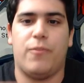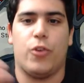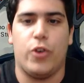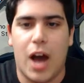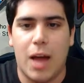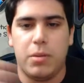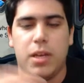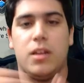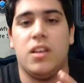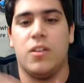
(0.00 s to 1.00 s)
not
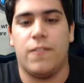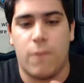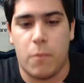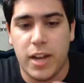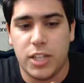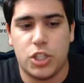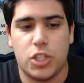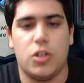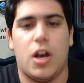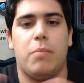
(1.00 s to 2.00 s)
being in a
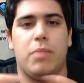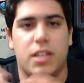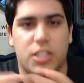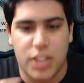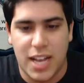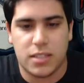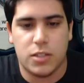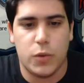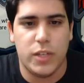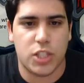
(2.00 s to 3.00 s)
formation, not being adjacent
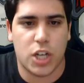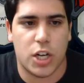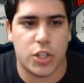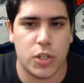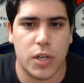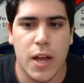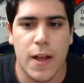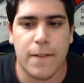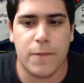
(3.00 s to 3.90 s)
to each other. They're